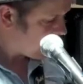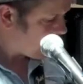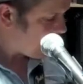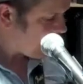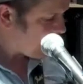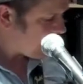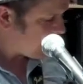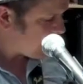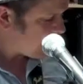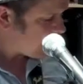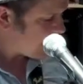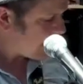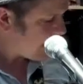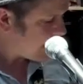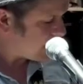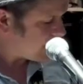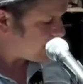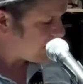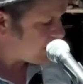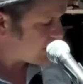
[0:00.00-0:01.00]

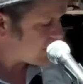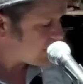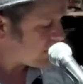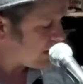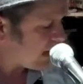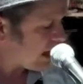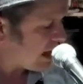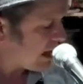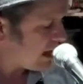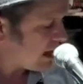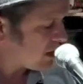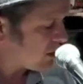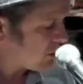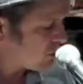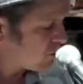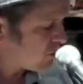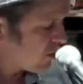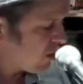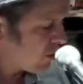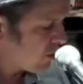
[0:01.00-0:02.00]
And there is a
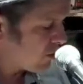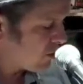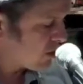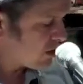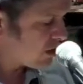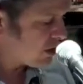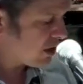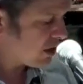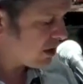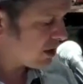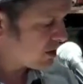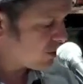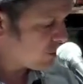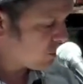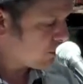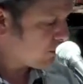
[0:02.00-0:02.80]
control on the side called